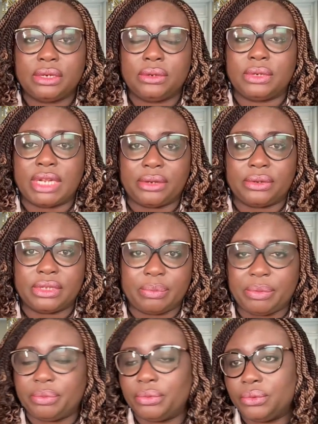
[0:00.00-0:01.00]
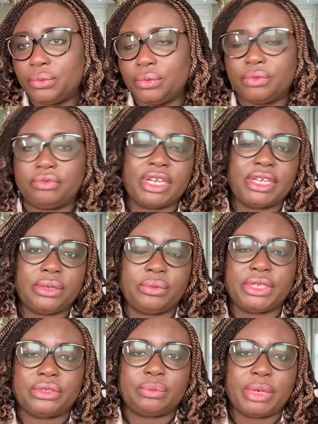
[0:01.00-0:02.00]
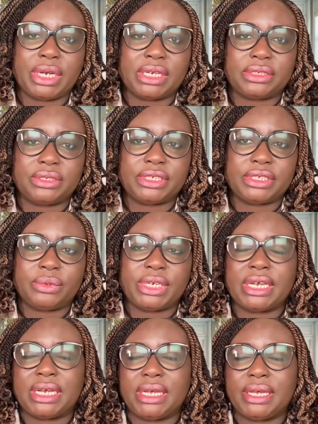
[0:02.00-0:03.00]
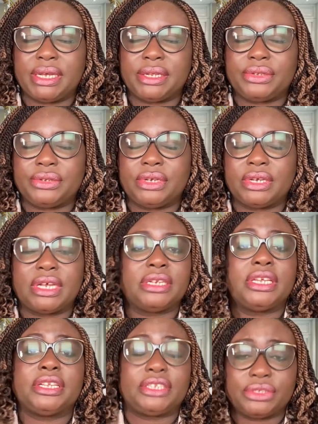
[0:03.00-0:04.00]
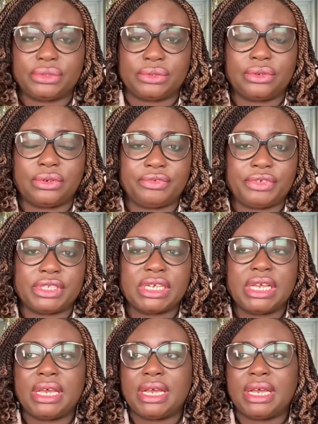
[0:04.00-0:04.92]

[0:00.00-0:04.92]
unlike other people who will find a way to park straight away, and get into the office,